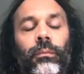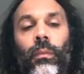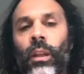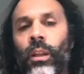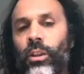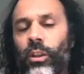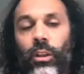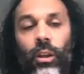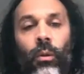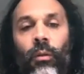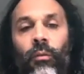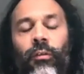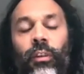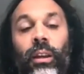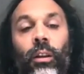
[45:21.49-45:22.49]
So I
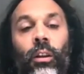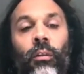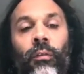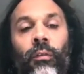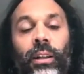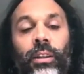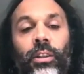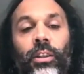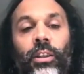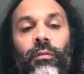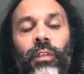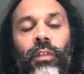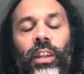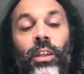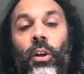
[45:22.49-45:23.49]
feel
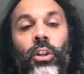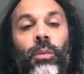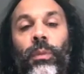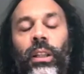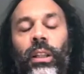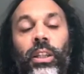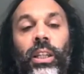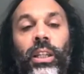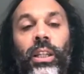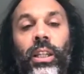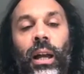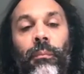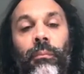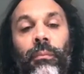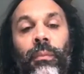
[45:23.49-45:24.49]
these are possibilities
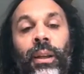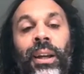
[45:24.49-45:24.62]
I'm